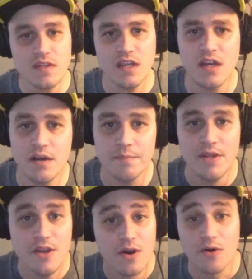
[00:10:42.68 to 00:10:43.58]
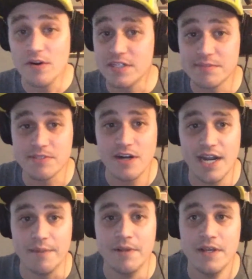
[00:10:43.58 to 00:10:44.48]
or a
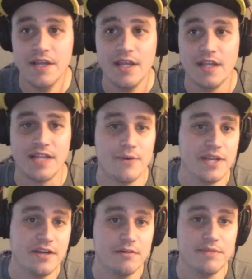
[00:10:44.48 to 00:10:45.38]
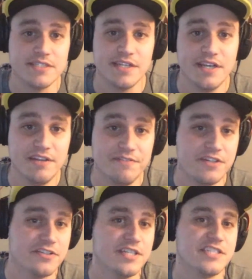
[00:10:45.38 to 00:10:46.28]
subscribe. That way you don't miss any
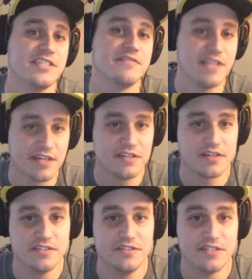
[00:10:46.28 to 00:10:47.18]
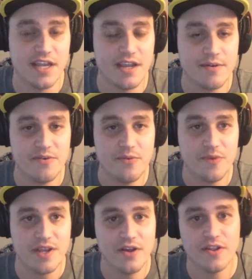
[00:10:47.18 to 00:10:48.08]
future editions of Tech Talk Tuesday.
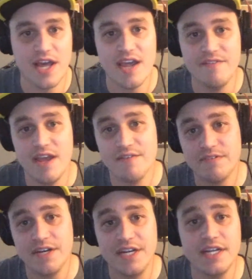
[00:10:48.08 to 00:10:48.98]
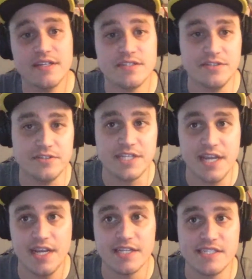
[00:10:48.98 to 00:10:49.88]
We go live every
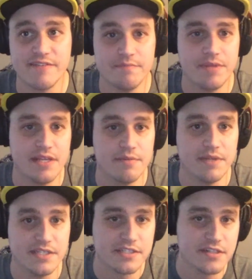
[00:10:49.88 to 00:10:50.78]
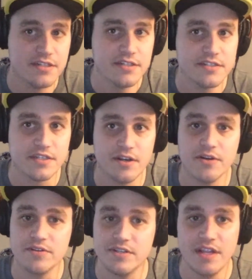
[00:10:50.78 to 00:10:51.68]
Tuesday at 7 p.m. Eastern.
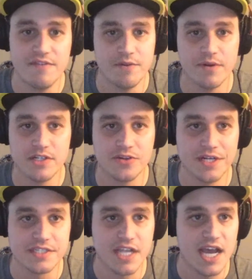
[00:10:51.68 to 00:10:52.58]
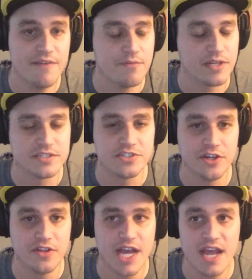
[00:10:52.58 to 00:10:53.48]
So if you want to join us live and watch the
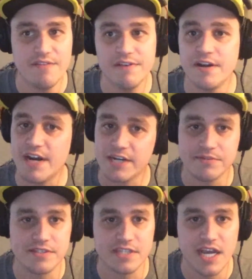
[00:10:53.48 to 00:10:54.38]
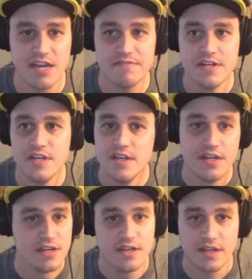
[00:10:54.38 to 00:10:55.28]
show live, interact with us live,
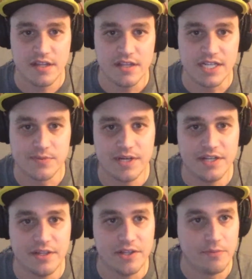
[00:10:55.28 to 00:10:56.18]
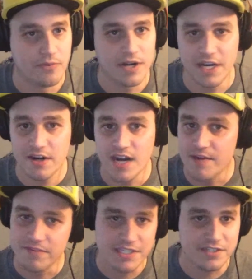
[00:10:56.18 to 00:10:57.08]
that's where we're here
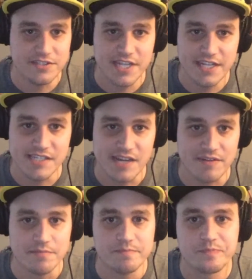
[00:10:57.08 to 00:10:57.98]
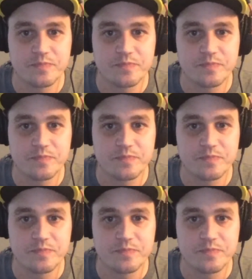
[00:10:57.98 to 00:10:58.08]
every Tuesday at 7.